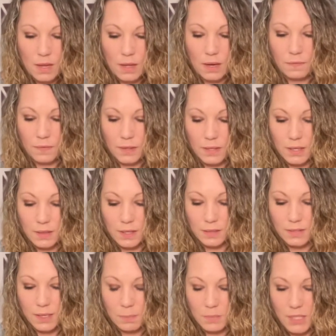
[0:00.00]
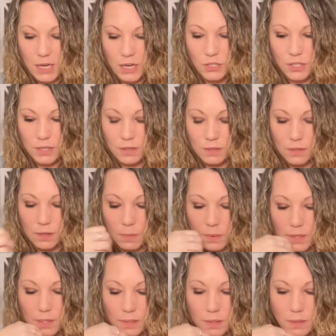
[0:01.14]
I feel like that temptation is
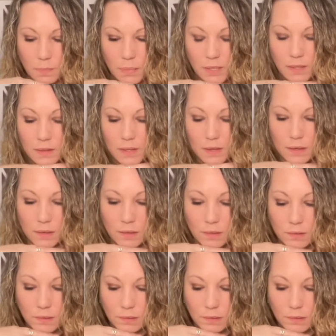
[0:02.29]
always going to be there